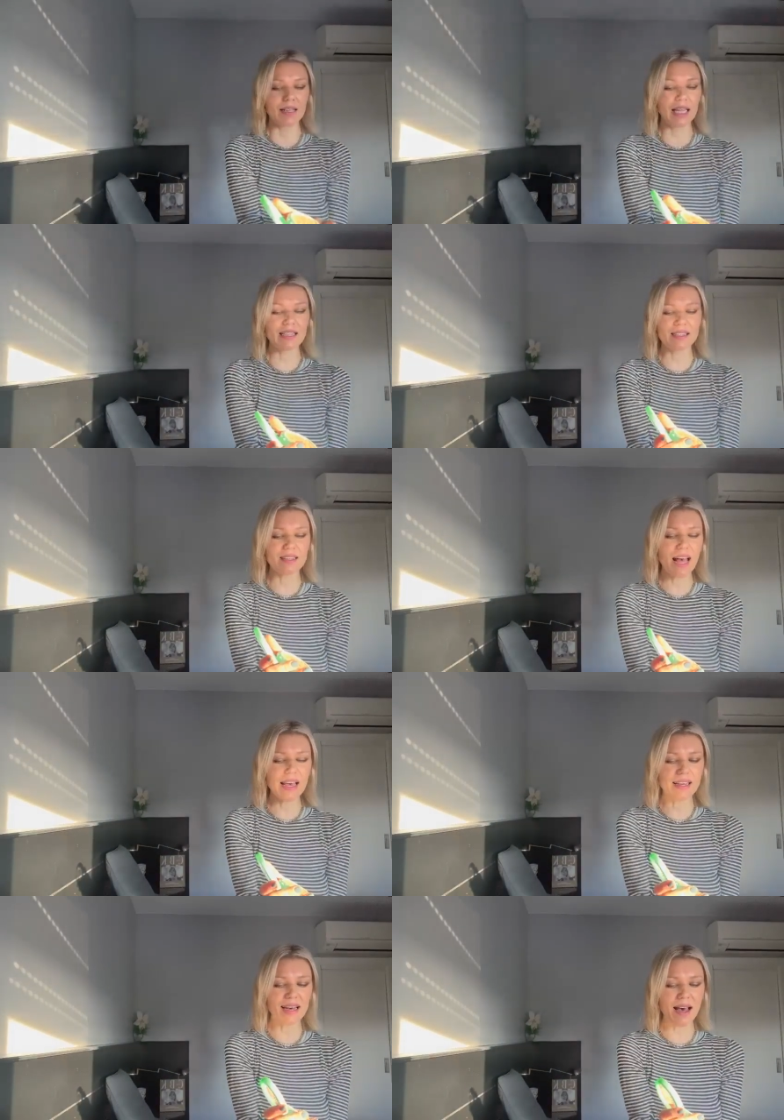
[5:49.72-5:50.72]
It's
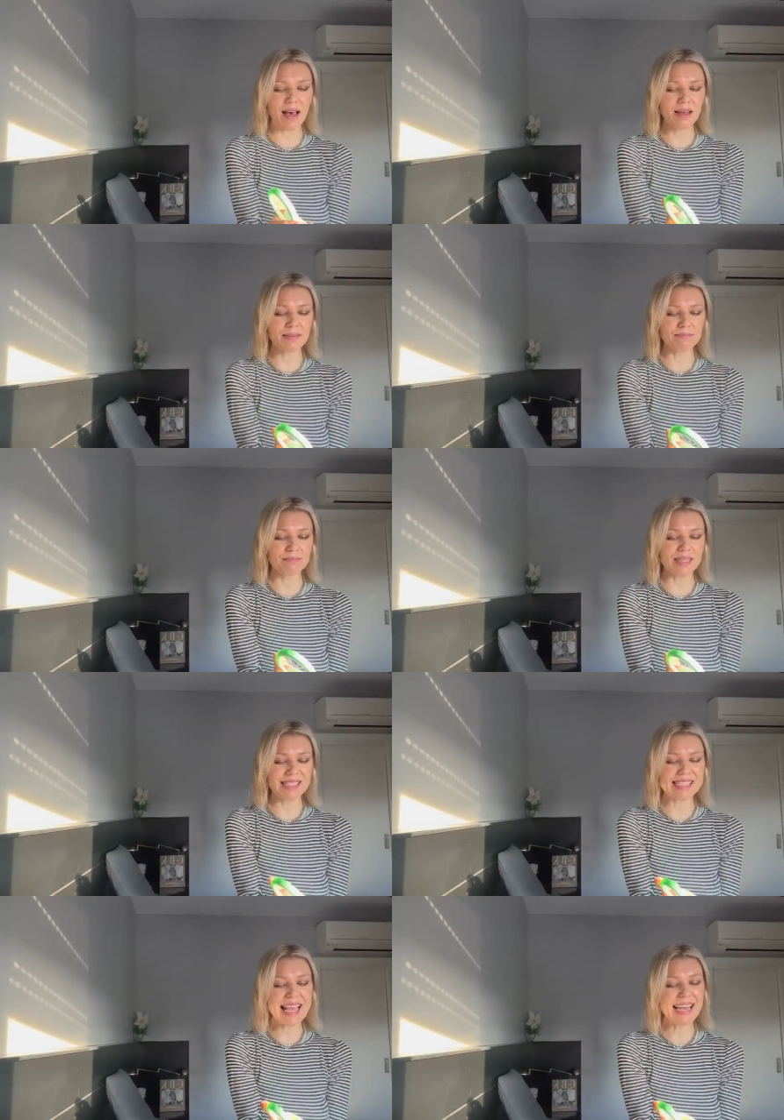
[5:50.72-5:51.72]
like a
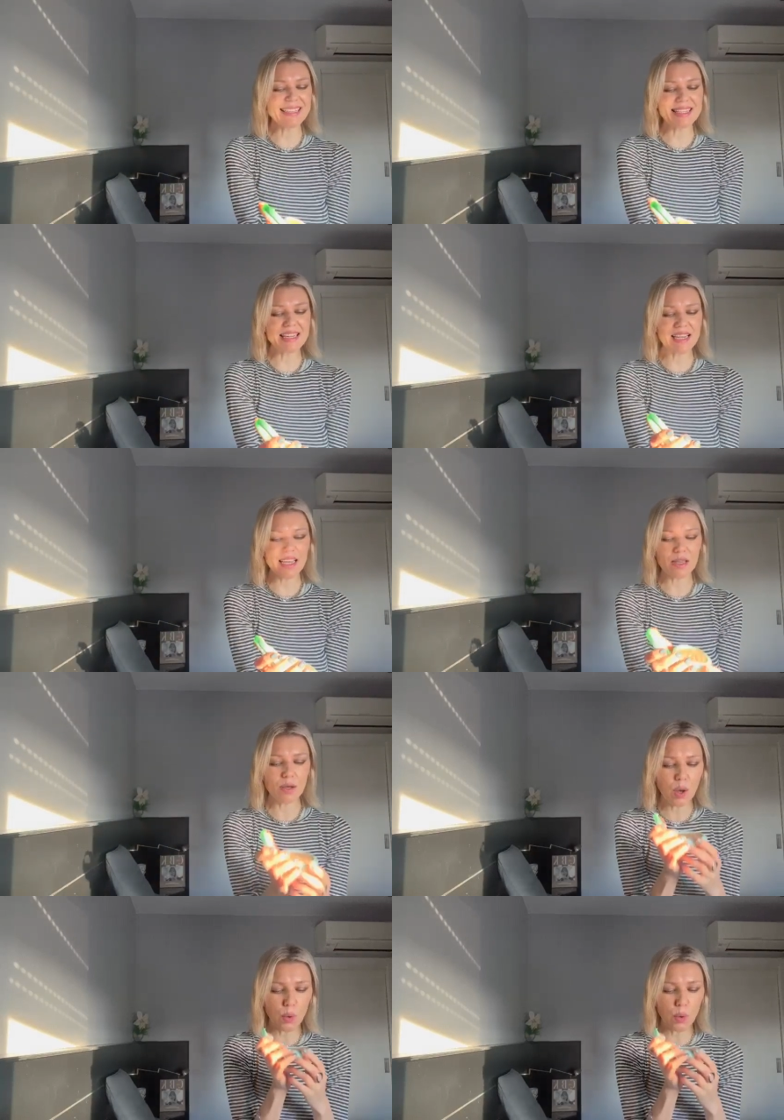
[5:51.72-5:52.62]
satiny